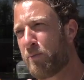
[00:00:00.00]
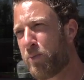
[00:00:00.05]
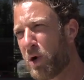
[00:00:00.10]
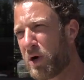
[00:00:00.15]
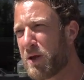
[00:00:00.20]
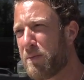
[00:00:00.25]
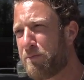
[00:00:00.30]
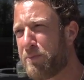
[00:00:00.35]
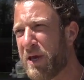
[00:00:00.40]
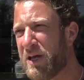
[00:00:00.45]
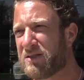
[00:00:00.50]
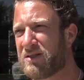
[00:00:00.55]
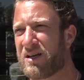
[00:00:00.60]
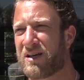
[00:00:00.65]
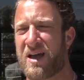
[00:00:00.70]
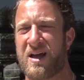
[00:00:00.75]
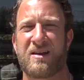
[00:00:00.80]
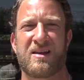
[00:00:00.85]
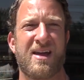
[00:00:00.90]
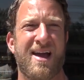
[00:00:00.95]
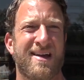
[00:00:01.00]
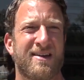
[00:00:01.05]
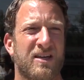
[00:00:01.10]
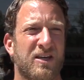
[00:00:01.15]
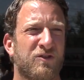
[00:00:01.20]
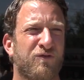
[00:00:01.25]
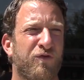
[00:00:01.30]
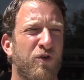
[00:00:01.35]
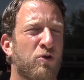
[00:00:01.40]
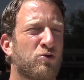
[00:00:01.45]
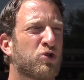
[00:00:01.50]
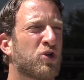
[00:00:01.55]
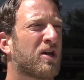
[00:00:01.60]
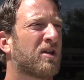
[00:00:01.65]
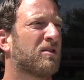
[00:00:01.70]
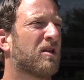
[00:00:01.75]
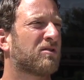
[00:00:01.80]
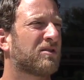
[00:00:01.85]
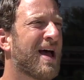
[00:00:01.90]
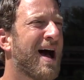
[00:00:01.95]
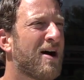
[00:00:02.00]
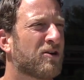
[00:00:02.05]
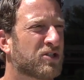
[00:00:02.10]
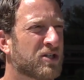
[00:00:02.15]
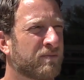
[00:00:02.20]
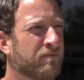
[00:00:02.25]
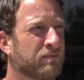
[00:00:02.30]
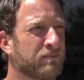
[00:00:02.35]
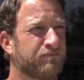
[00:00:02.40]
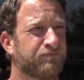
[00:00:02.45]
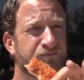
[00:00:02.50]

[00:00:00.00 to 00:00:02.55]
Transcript: Put in pizza, get a Yankees future, get the thousand.